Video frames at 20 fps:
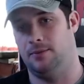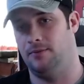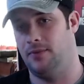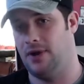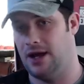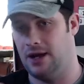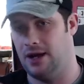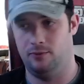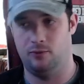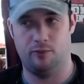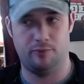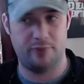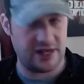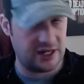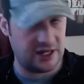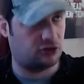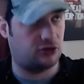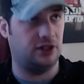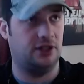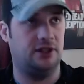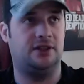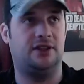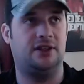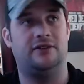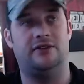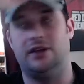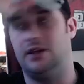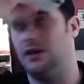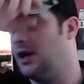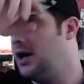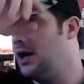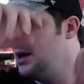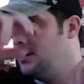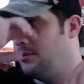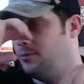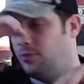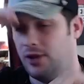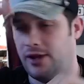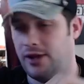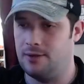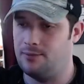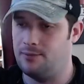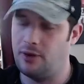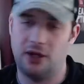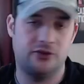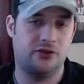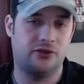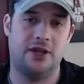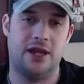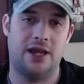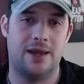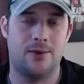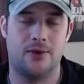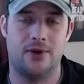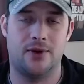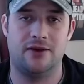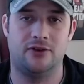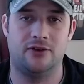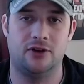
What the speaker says: a big screen TV and play your puzzle game or whatever,